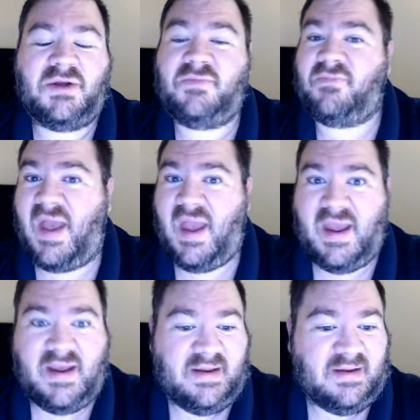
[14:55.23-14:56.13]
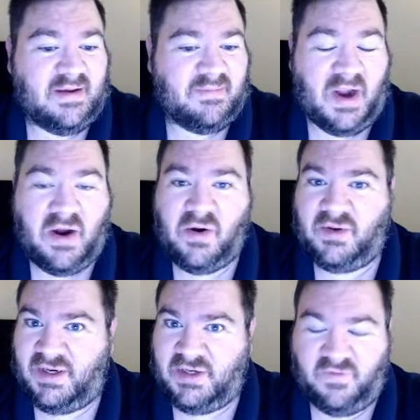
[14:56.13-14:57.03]
They
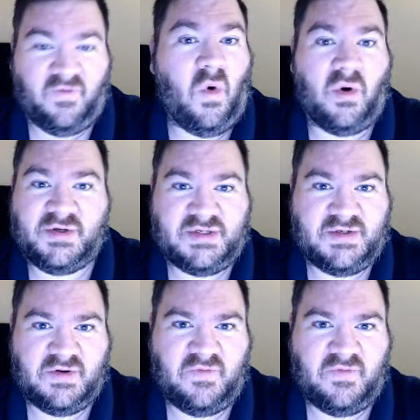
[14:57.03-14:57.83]
apparently divorced